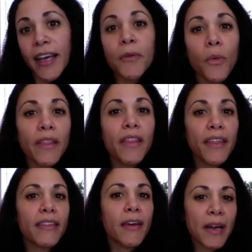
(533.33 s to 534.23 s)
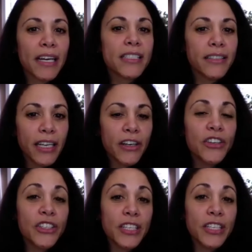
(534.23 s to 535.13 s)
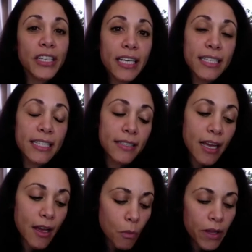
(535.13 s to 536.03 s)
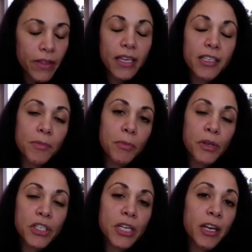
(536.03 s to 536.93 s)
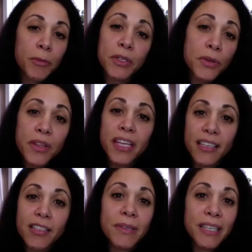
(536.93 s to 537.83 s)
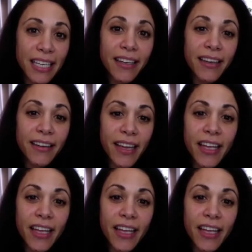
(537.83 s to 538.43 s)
And one thing that masculine energy needs is, one, they need to be appreciated, but two, they need to be needed.